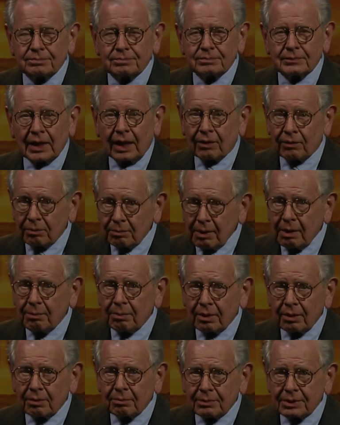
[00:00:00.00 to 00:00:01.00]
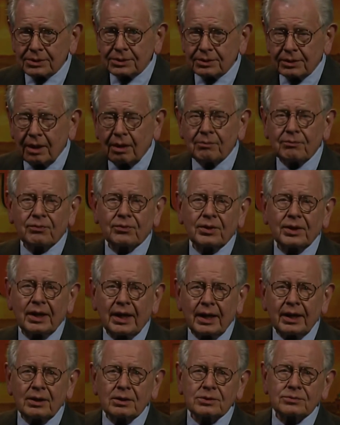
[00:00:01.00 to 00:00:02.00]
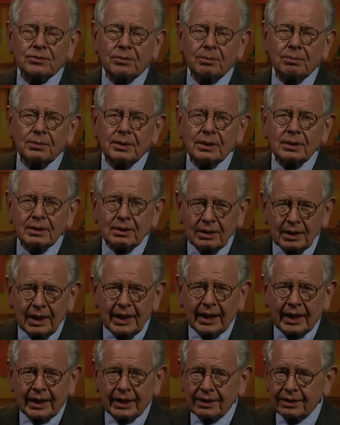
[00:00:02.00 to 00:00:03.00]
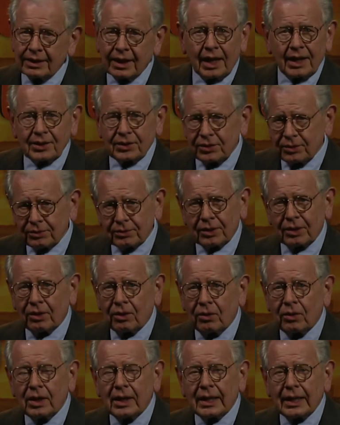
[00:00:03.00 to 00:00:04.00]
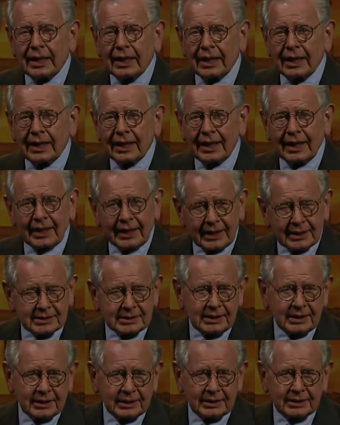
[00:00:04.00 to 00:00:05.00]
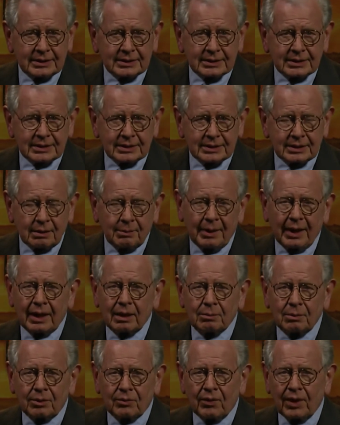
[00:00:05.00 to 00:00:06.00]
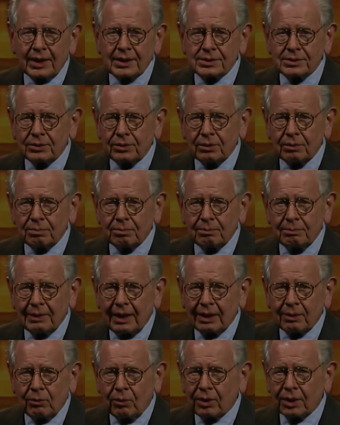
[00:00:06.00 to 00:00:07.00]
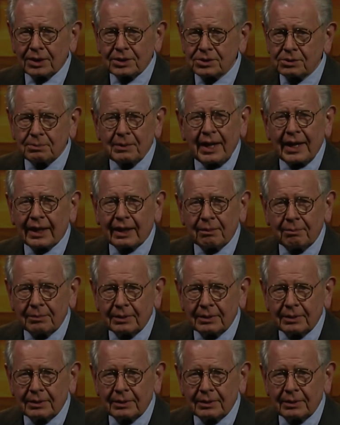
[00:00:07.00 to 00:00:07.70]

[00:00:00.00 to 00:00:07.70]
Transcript: Now remember, Mr. Humphrey hails from Lane, not Hugo, and I guess he thinks that some animal rights group might want to smack him.